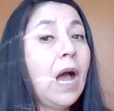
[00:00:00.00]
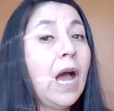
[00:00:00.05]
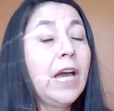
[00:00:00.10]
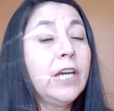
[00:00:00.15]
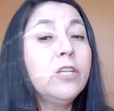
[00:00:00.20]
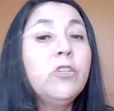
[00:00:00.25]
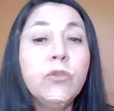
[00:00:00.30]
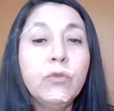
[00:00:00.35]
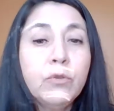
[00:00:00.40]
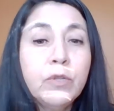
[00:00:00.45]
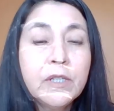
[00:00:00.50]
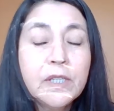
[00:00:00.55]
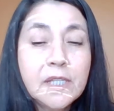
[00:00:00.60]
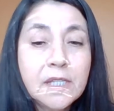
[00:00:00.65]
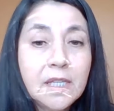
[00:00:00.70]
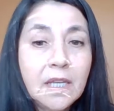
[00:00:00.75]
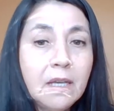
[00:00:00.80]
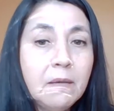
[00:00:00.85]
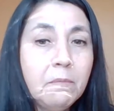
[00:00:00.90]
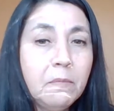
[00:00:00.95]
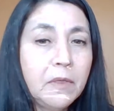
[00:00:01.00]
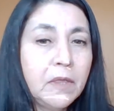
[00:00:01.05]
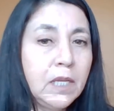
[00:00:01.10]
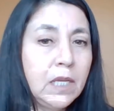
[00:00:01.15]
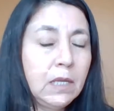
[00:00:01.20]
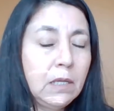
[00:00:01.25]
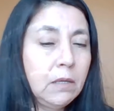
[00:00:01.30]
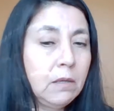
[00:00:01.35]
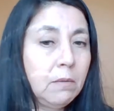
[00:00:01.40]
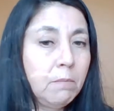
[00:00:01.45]
I do the same
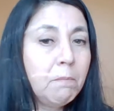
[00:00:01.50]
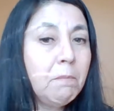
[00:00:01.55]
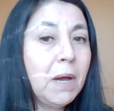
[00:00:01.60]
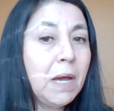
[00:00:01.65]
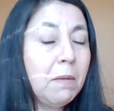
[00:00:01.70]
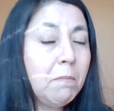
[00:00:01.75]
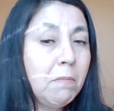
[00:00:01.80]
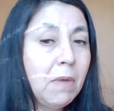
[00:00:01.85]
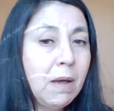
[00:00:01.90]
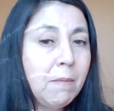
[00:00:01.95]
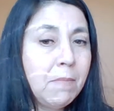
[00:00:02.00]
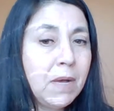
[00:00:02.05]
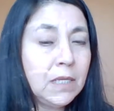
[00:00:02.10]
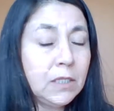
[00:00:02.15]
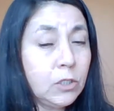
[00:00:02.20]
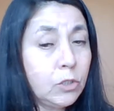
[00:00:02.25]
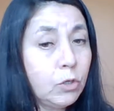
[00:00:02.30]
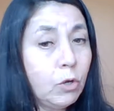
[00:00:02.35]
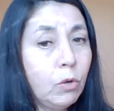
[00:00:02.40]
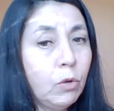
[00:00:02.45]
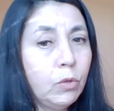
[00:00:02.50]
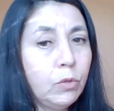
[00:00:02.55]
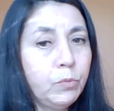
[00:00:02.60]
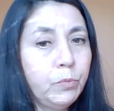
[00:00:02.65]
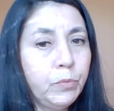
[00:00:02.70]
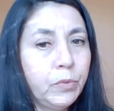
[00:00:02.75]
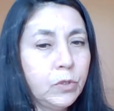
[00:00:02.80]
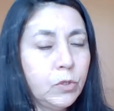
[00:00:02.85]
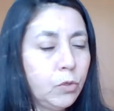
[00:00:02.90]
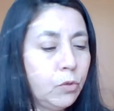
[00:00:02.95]
thing. My mama
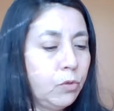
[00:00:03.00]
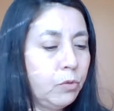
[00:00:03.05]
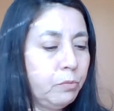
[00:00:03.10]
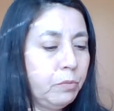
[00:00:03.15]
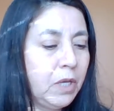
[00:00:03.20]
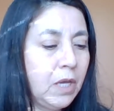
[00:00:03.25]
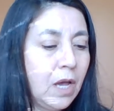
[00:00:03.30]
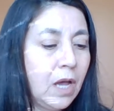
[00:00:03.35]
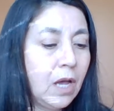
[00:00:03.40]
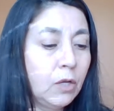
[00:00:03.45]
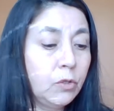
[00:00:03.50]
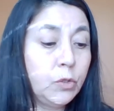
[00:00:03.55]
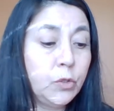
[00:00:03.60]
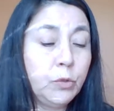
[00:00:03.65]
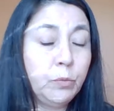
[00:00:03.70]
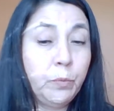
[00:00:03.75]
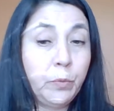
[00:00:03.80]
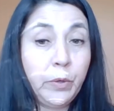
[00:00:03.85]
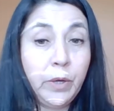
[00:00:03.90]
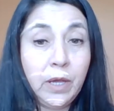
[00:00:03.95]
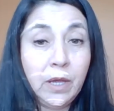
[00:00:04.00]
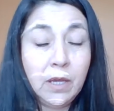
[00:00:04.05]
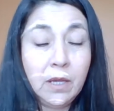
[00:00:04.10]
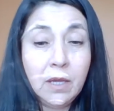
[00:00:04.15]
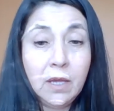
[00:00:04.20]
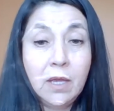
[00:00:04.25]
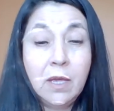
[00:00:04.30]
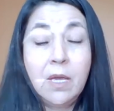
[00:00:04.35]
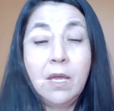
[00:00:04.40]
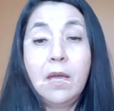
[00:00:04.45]
told me how to
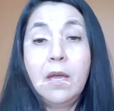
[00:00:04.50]
pray.